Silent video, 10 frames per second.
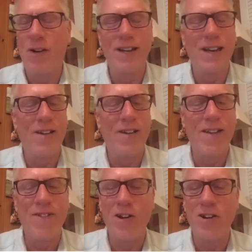you know and
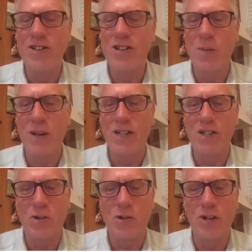i've heard so many
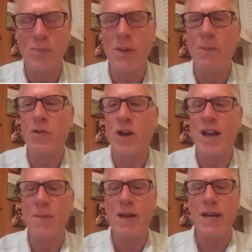stories people try
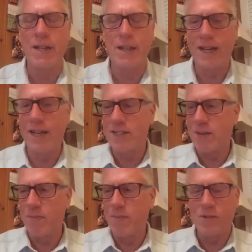to make it they get some